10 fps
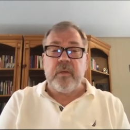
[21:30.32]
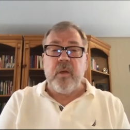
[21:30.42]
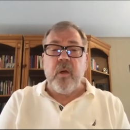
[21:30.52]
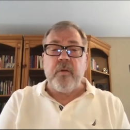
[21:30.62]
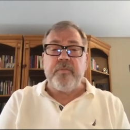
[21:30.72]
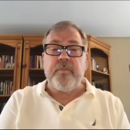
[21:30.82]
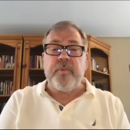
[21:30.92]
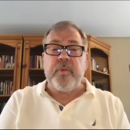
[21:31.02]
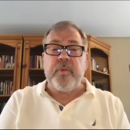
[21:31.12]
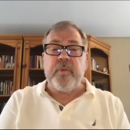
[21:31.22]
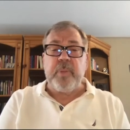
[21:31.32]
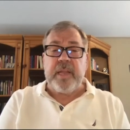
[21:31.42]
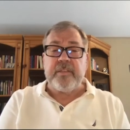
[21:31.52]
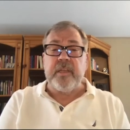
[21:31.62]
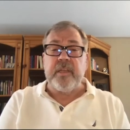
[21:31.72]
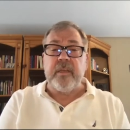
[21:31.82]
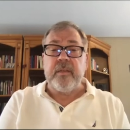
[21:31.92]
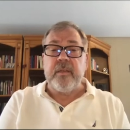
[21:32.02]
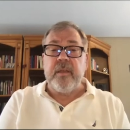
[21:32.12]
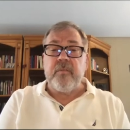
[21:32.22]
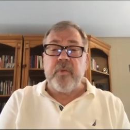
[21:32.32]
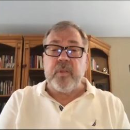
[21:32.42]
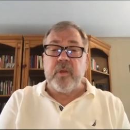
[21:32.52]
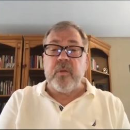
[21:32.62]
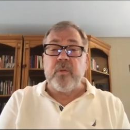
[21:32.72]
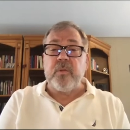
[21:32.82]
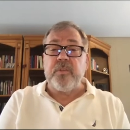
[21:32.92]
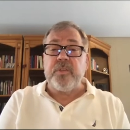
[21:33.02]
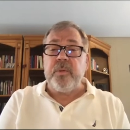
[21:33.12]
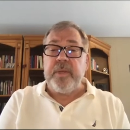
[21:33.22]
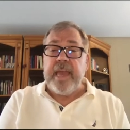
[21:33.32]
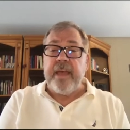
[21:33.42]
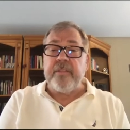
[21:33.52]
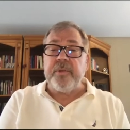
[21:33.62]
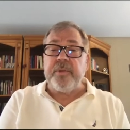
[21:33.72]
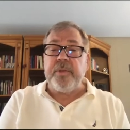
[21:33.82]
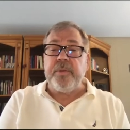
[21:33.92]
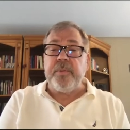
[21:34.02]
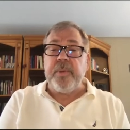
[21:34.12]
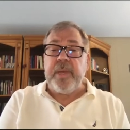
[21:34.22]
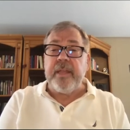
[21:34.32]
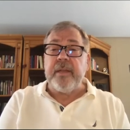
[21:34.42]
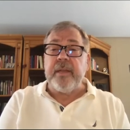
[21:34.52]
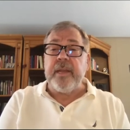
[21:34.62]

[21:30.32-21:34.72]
Offer blessing for those who gathered you in